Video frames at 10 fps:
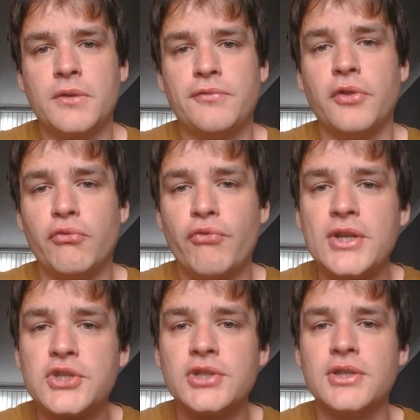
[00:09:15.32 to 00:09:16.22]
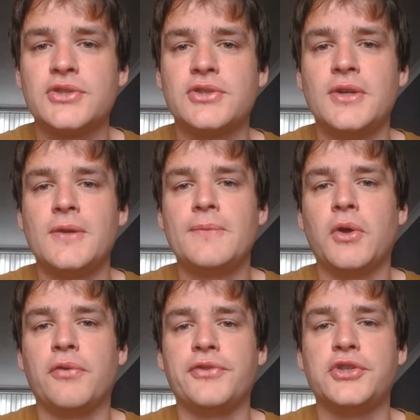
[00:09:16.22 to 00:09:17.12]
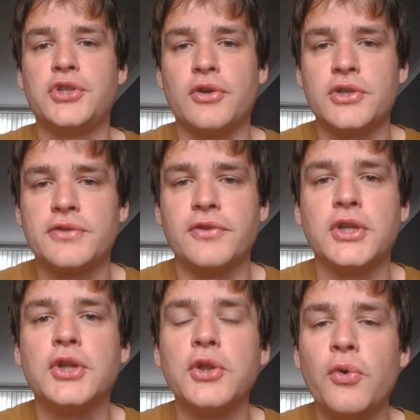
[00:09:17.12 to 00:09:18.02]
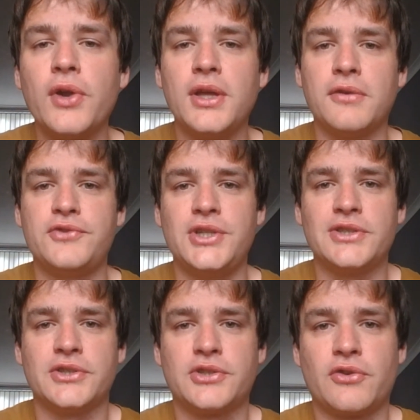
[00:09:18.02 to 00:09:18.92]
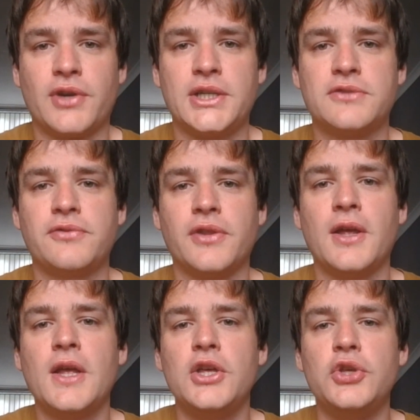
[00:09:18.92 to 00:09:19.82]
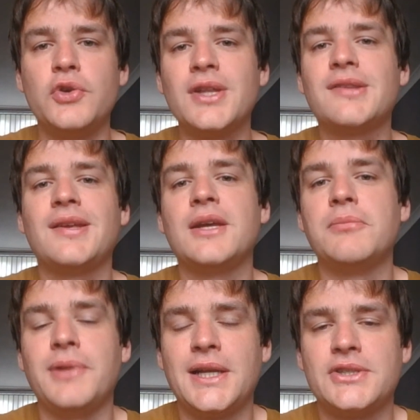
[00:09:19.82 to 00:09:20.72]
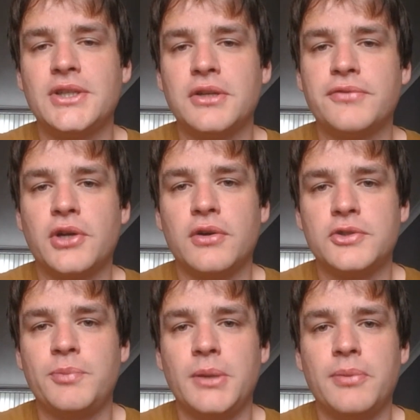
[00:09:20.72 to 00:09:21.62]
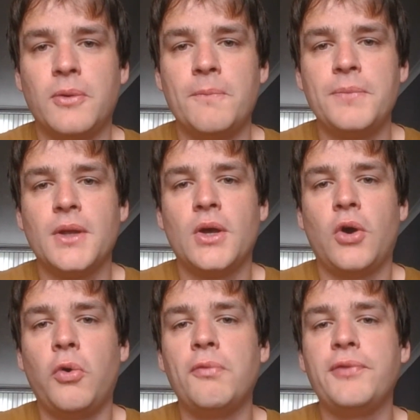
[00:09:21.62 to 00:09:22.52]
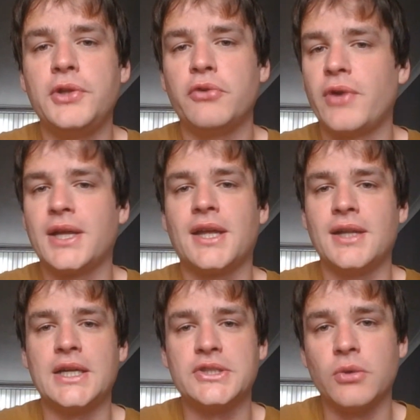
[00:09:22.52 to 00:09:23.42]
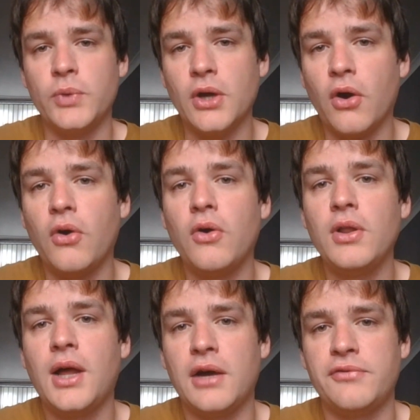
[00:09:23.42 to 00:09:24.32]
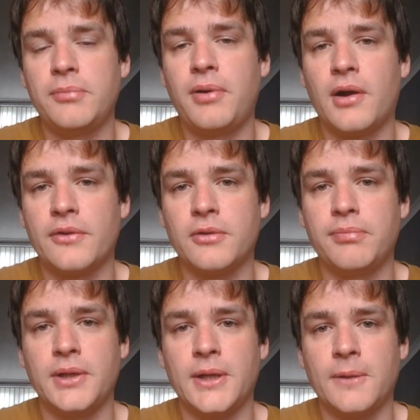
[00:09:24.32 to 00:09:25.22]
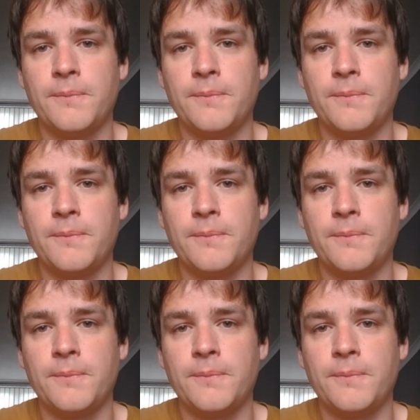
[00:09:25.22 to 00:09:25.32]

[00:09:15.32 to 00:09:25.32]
For the richness of the church, for the glory of Jesus Christ, for the unity and blessing of God's people. Hopefully you recognise that we all have a part to play.